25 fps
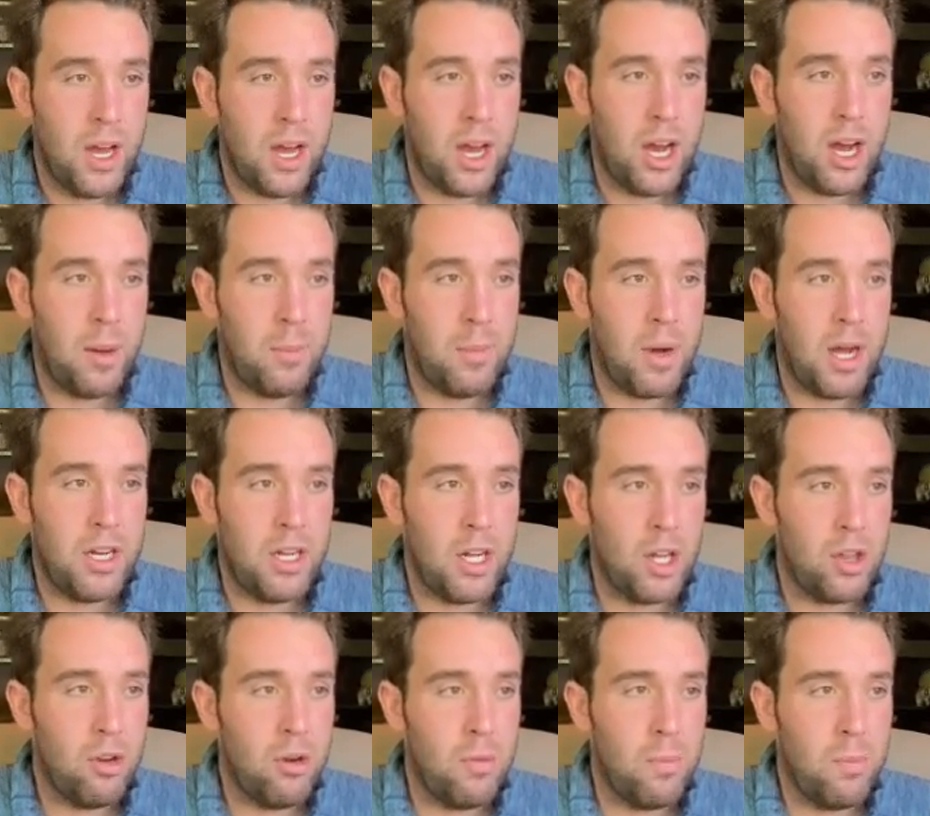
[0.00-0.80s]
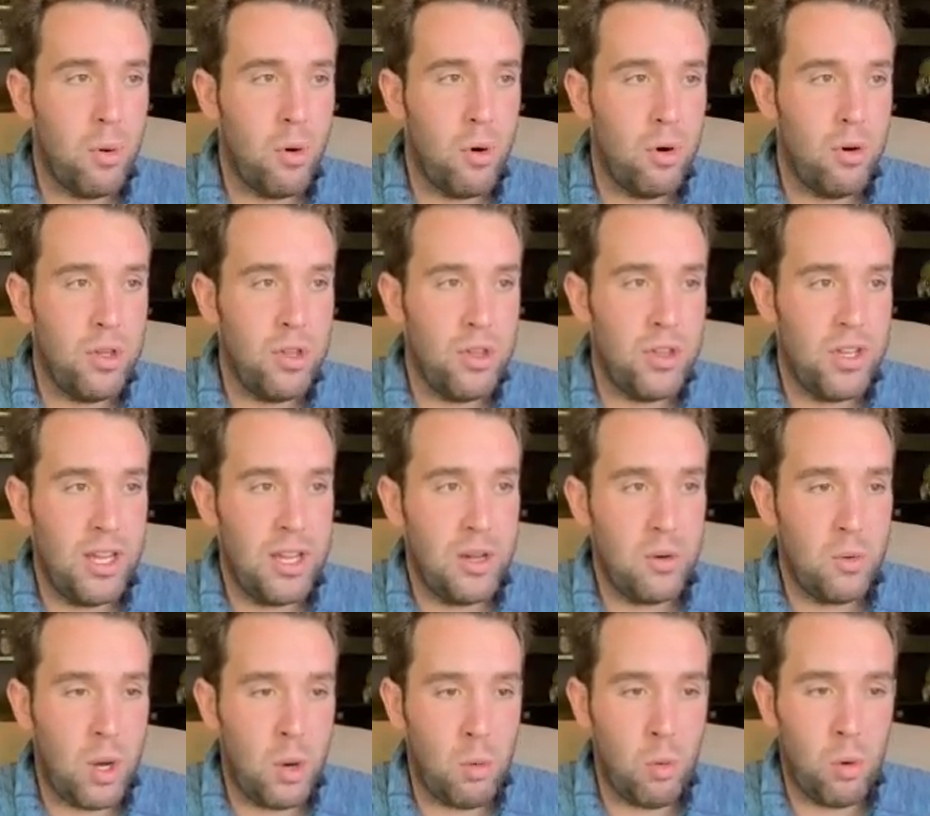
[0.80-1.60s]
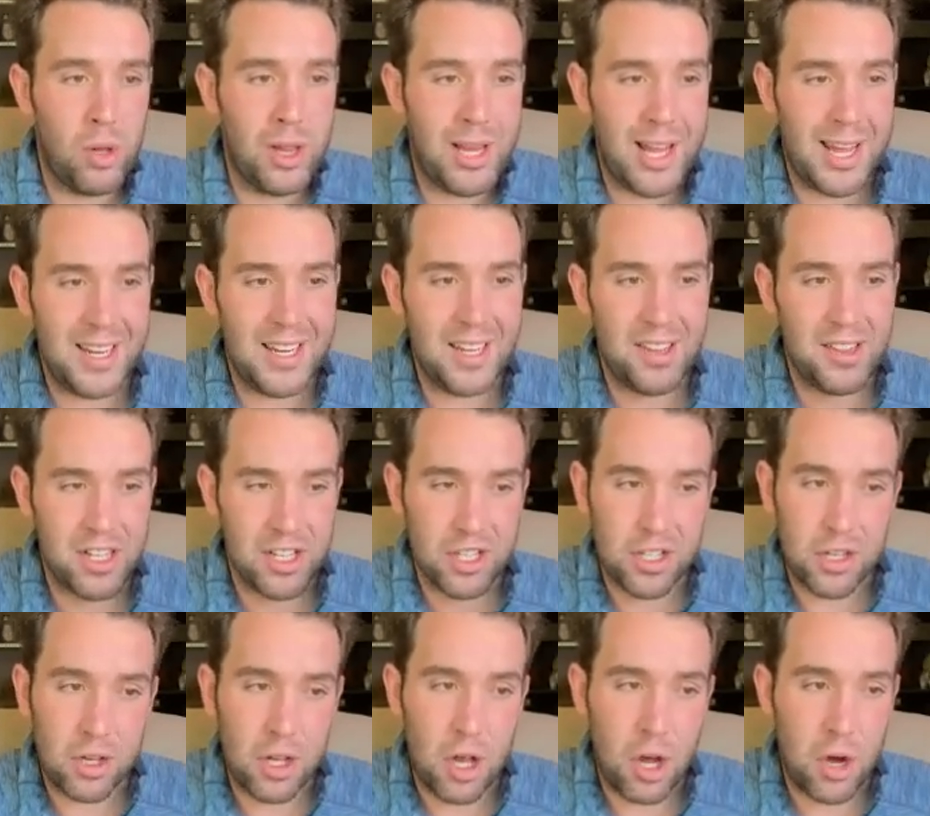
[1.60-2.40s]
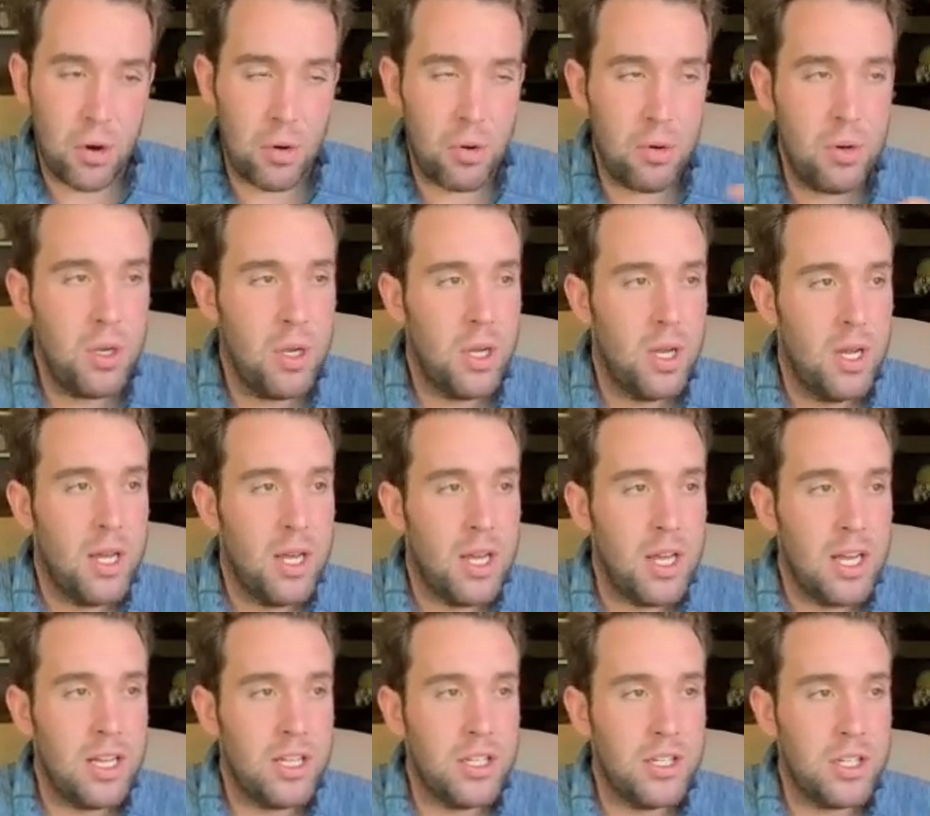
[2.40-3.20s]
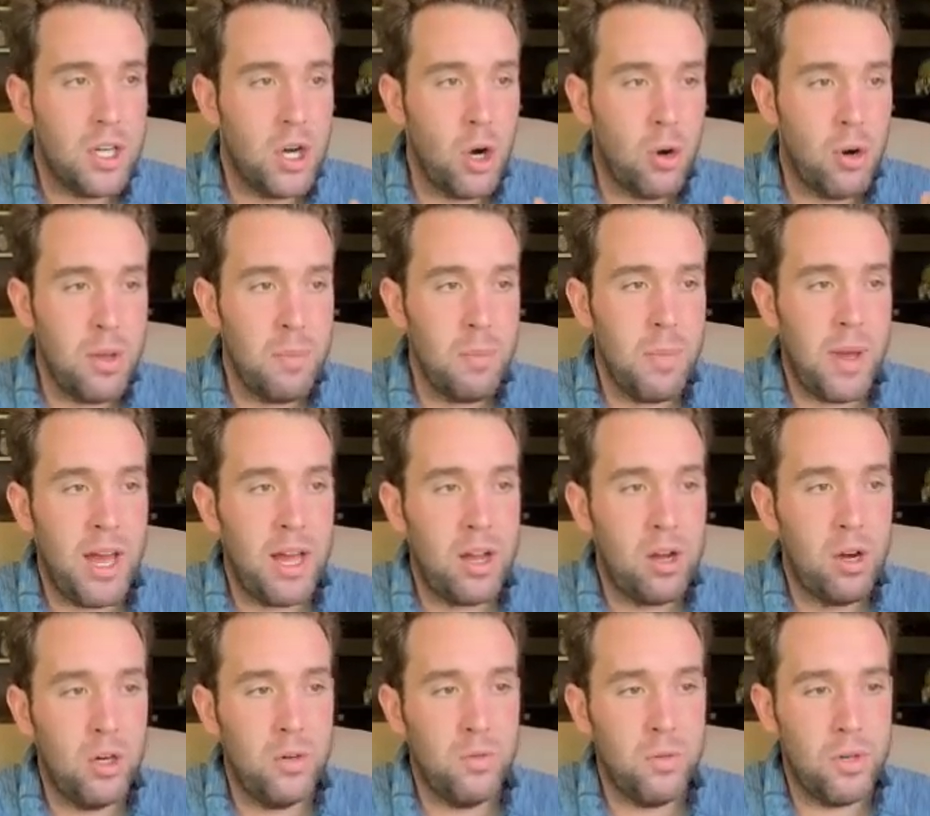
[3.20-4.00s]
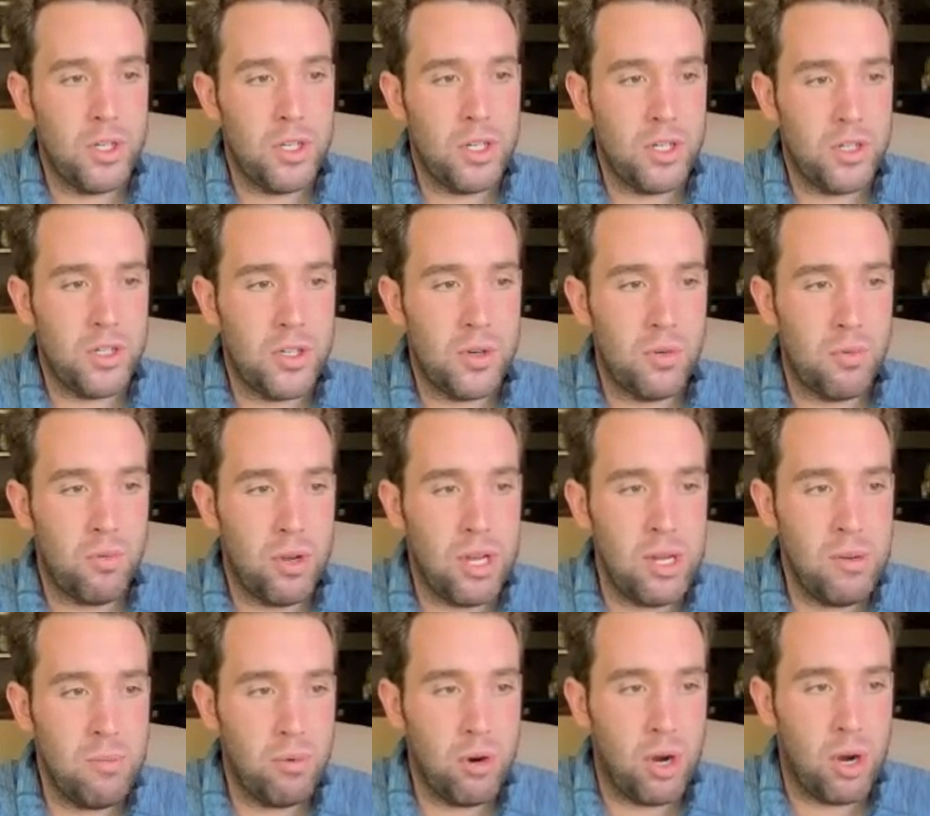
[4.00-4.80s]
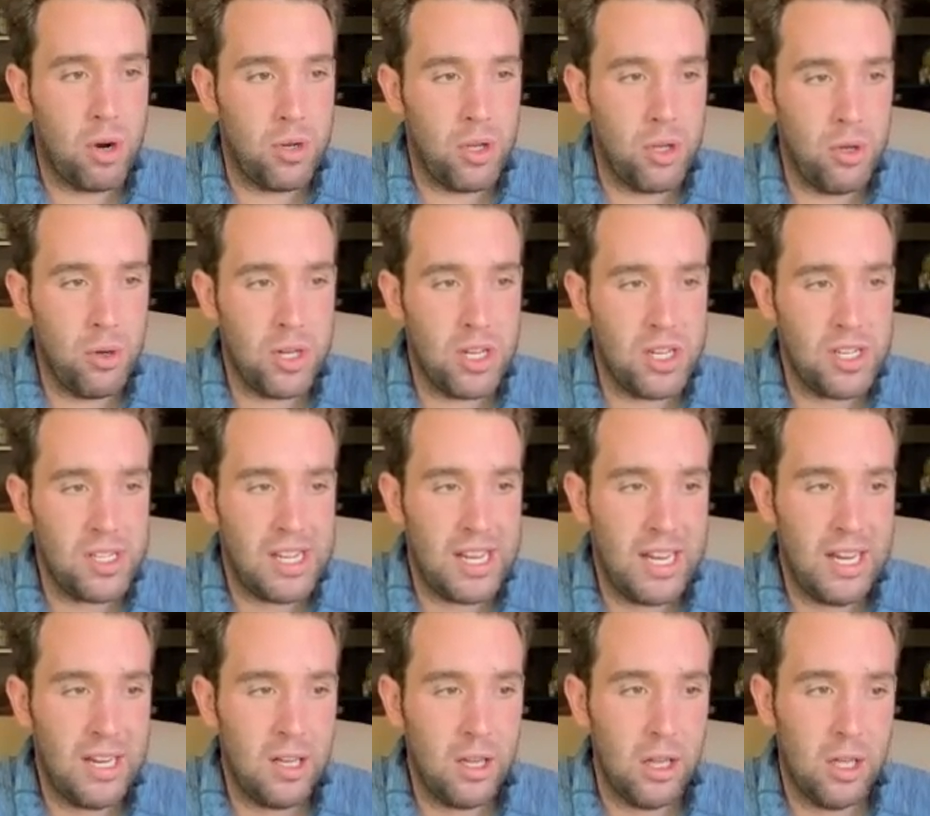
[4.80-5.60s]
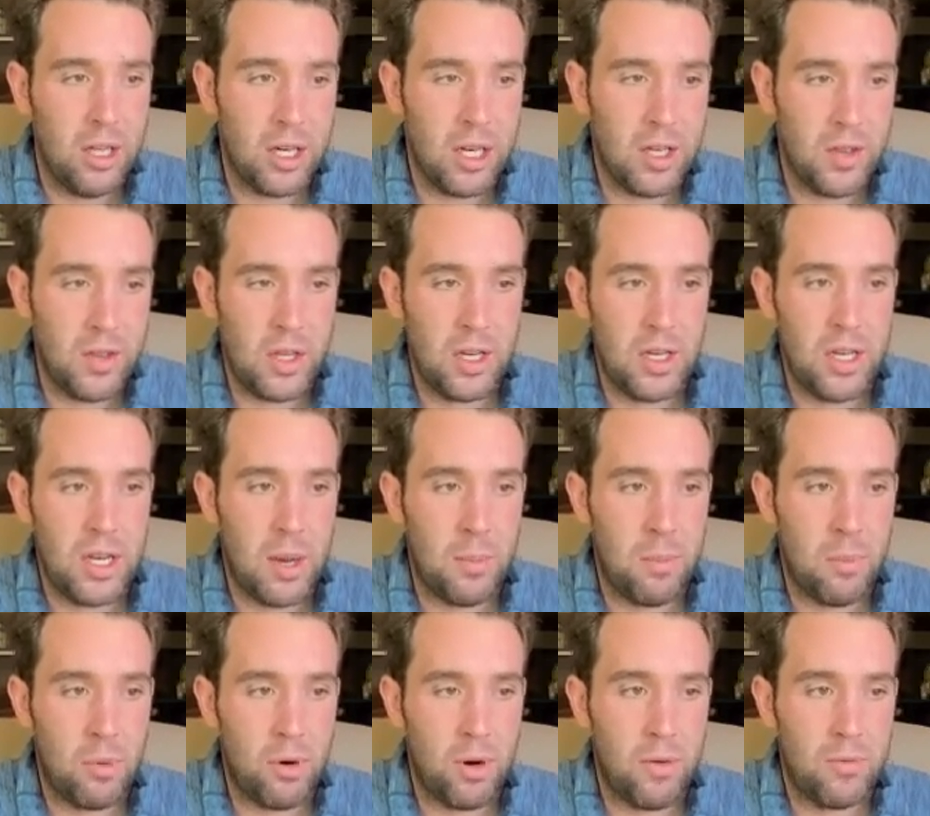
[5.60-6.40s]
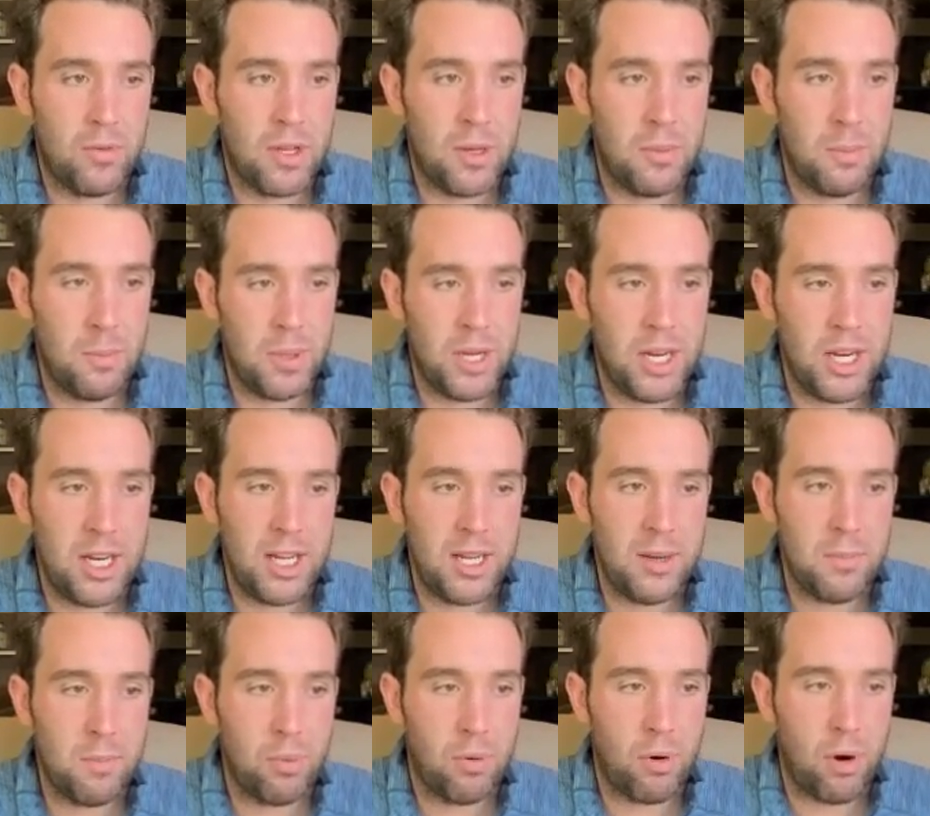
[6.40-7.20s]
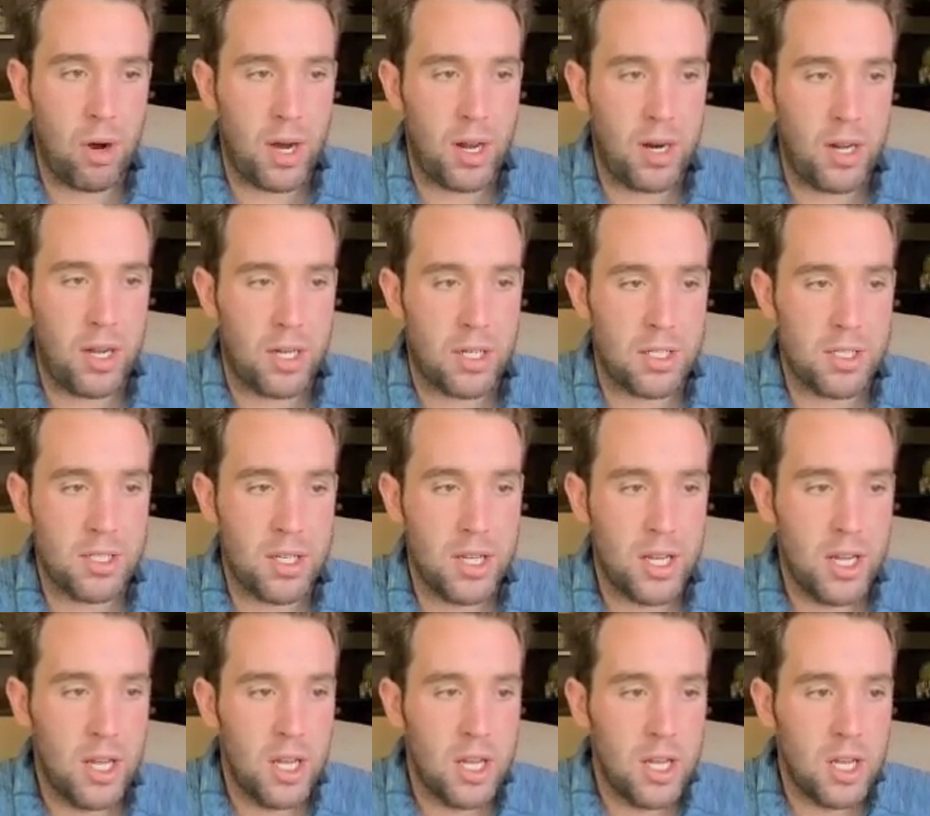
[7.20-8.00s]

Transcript: Another important thing while we're letting this load is going back over to Cerebro. You can take a look at the number of competing products.